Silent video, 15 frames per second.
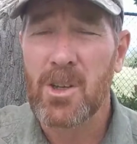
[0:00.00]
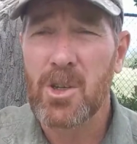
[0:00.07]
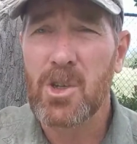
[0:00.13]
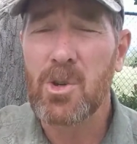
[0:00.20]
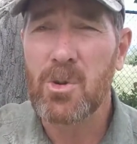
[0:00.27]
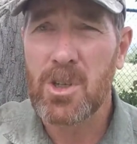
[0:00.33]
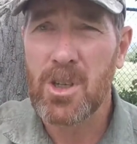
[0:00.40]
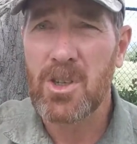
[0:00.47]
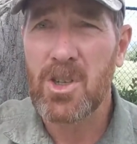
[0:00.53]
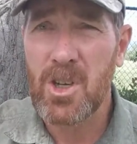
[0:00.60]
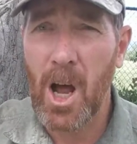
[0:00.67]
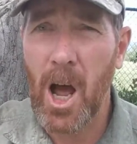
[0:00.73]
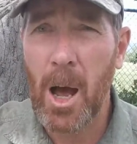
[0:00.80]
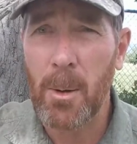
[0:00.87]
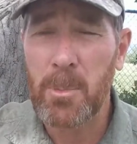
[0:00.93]
shoot to
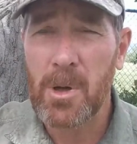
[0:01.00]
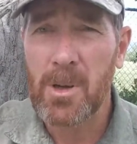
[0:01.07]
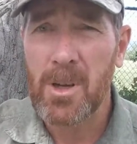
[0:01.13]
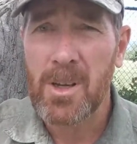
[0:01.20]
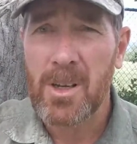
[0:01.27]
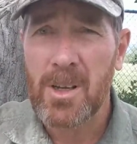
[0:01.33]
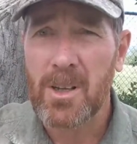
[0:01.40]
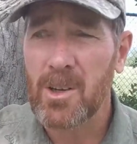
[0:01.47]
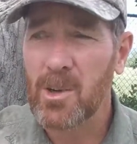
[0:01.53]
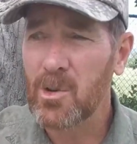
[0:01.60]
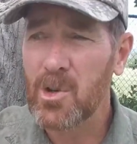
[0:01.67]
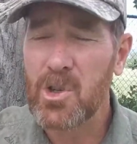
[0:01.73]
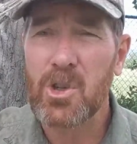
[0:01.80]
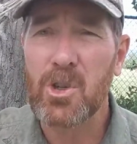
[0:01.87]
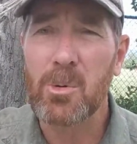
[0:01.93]
stop. You
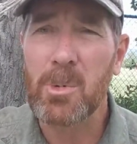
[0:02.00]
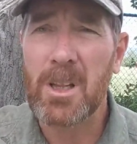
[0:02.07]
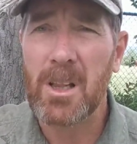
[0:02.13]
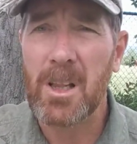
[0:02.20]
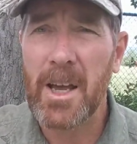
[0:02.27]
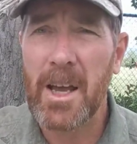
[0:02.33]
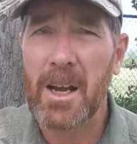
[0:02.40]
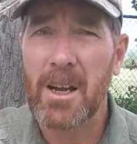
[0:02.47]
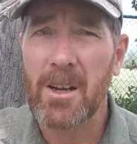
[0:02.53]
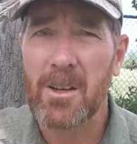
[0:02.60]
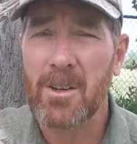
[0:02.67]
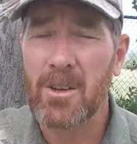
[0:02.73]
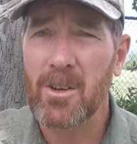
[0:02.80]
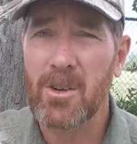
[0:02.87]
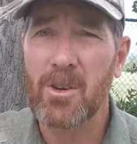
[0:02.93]
don't shoot them in the leg.
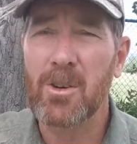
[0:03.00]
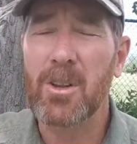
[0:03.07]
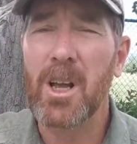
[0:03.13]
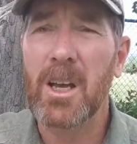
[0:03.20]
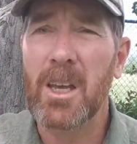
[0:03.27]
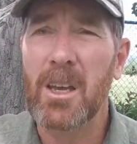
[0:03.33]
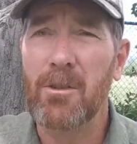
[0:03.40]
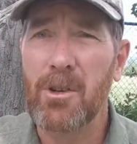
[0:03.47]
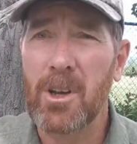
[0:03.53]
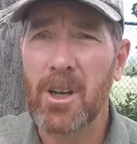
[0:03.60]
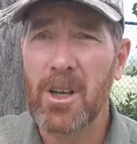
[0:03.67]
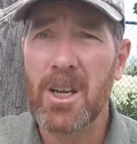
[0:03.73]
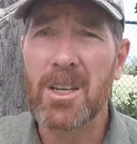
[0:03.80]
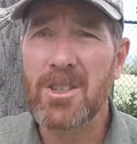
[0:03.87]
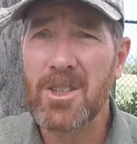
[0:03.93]
You're lucky if you
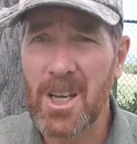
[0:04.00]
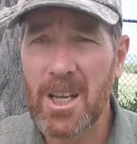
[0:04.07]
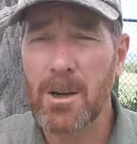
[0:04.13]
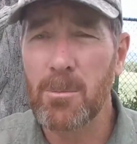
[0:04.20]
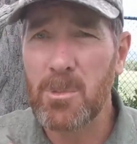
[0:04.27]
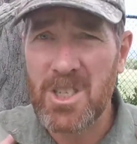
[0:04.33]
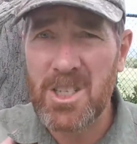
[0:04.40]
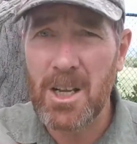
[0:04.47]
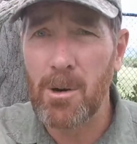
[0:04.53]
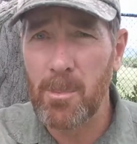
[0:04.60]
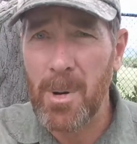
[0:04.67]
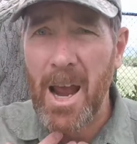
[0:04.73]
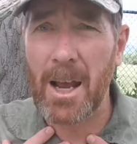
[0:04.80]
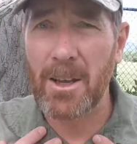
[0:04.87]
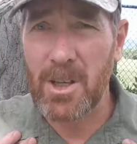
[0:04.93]
can just hit them center
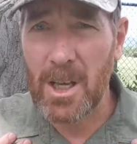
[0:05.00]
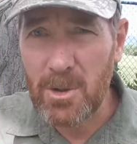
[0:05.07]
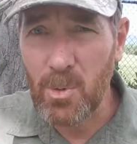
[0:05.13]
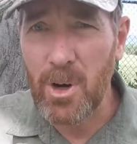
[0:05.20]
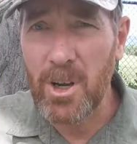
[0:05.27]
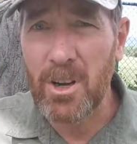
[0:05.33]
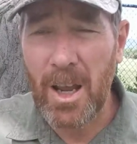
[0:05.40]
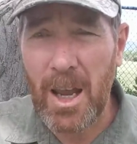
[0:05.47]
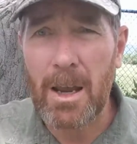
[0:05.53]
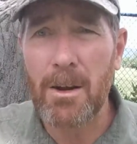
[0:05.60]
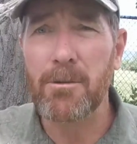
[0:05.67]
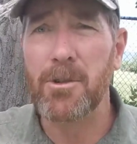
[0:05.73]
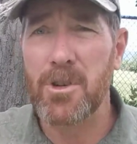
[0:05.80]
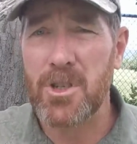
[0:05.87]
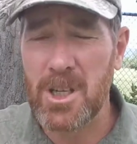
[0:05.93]
mass. That's why you
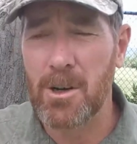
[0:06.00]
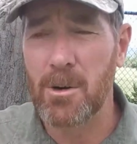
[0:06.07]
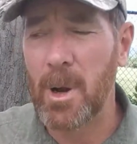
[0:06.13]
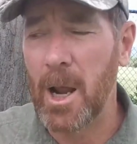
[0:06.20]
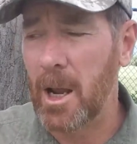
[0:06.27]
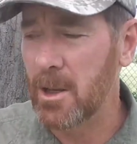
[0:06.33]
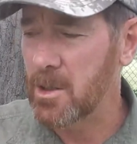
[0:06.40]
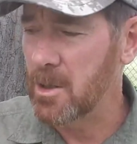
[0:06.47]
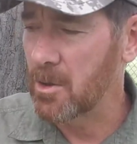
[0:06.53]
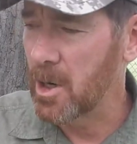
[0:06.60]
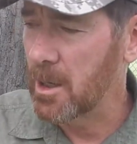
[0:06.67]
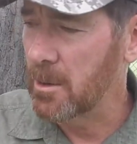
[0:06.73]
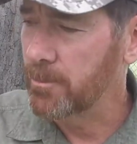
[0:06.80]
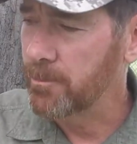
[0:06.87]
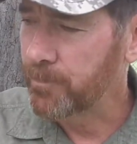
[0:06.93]
aim for center mass,
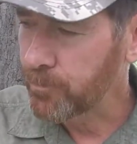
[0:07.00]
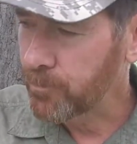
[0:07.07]
right?